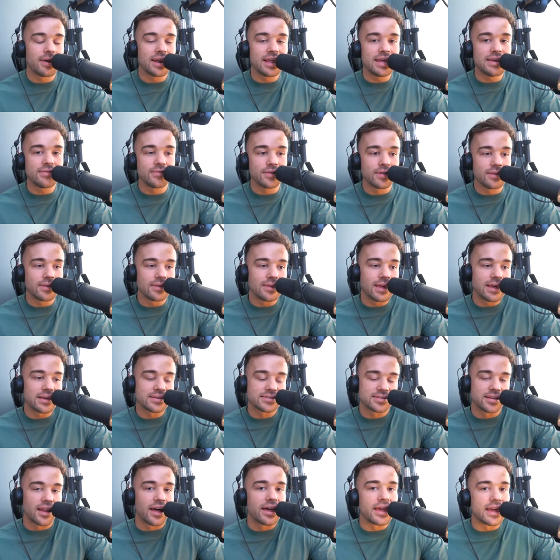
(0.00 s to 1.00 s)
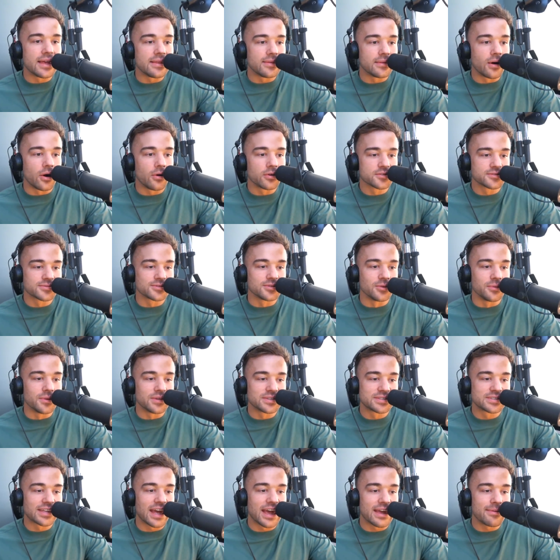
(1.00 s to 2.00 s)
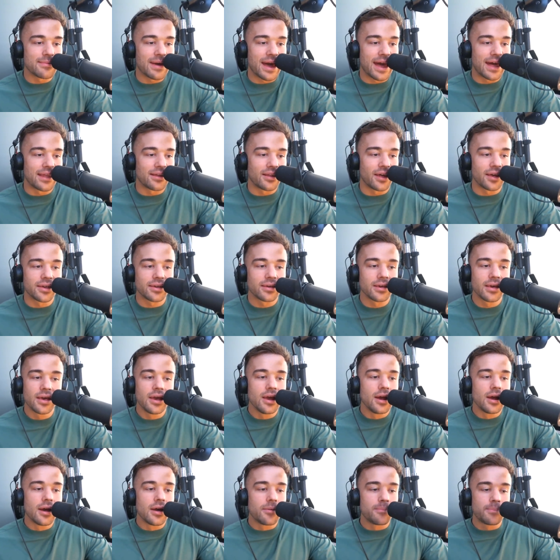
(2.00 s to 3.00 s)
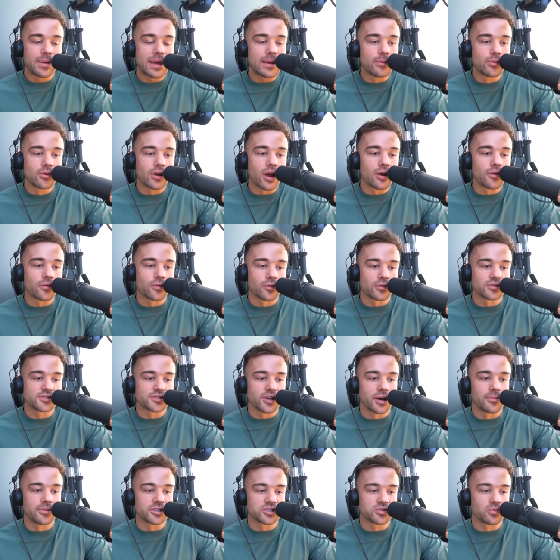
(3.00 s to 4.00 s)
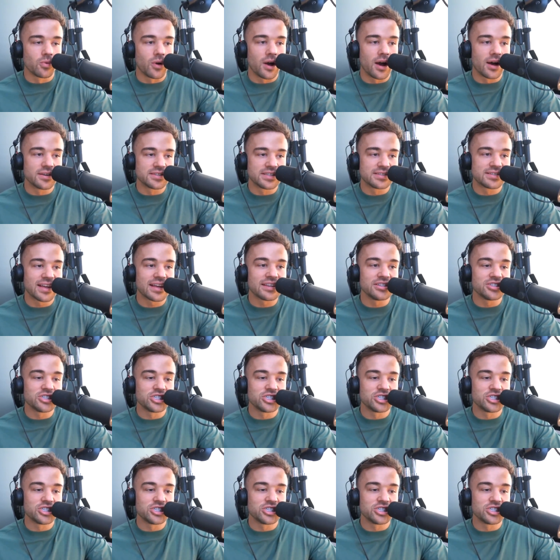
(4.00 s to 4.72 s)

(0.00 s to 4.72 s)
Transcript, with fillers: And even this, like in the hospital, the stay, man, like people go through so much worse. This ain't